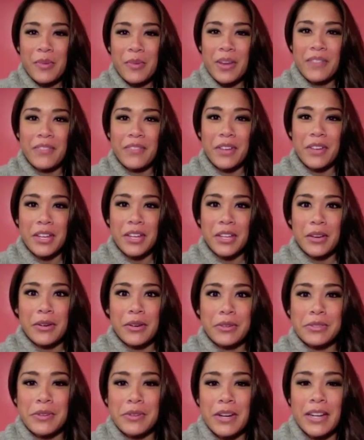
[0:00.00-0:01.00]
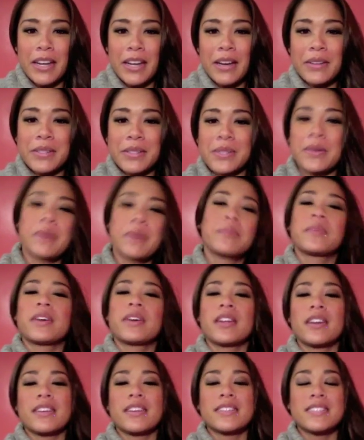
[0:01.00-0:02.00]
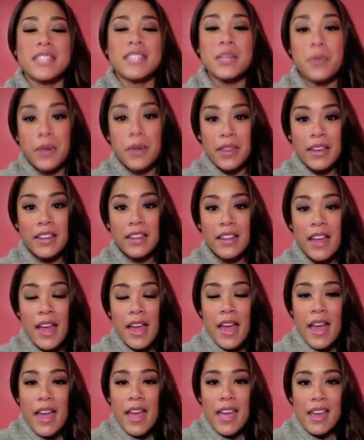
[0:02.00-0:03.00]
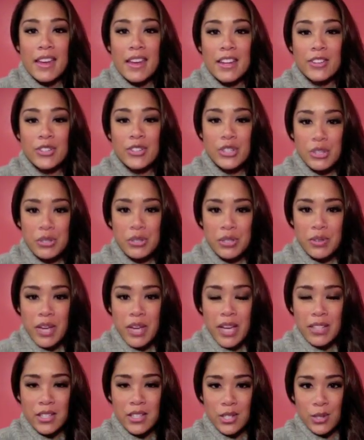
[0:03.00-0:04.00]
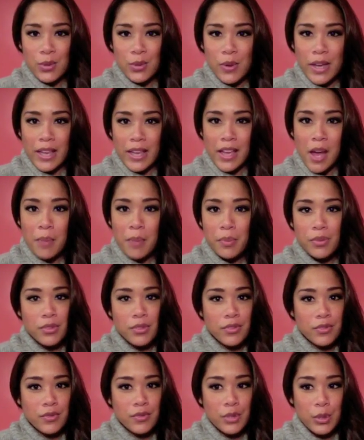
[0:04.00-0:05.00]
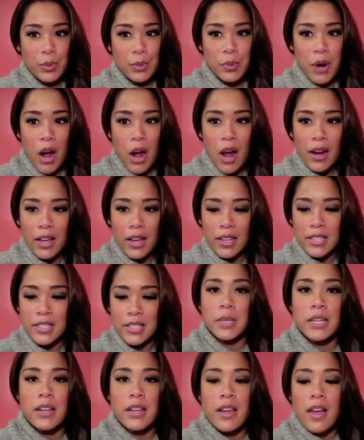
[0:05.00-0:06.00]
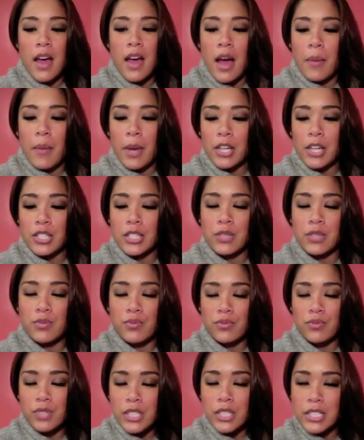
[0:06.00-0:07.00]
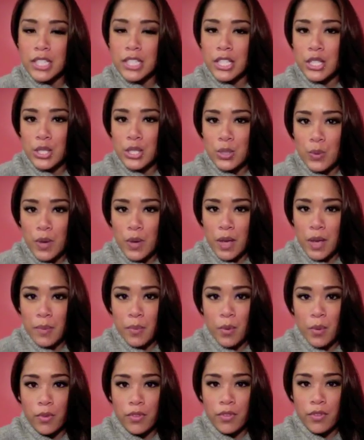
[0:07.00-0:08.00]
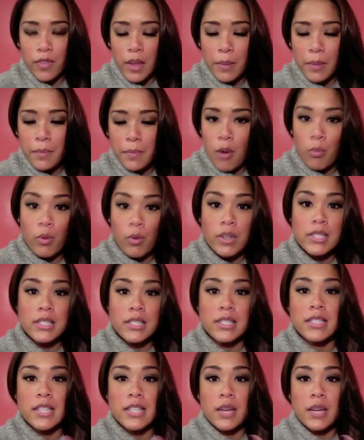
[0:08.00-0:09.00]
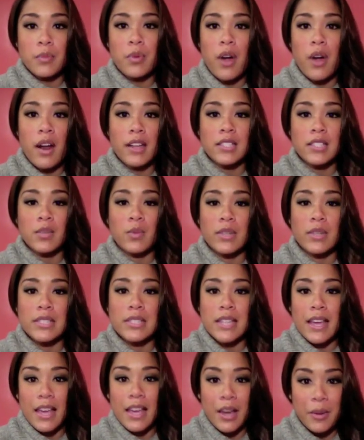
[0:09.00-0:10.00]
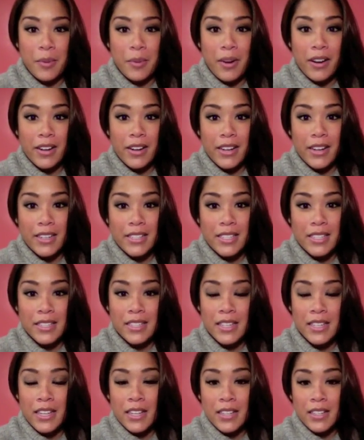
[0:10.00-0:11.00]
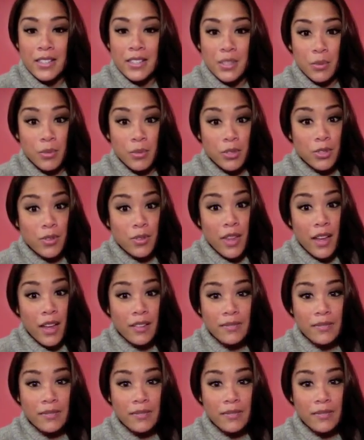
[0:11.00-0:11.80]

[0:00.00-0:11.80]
my videos right now, so I'm gonna stick with it and introduce you guys to a couple of new products. I'm actually really enjoying both of them. One's a skin product and one's a hair product, so we'll do that.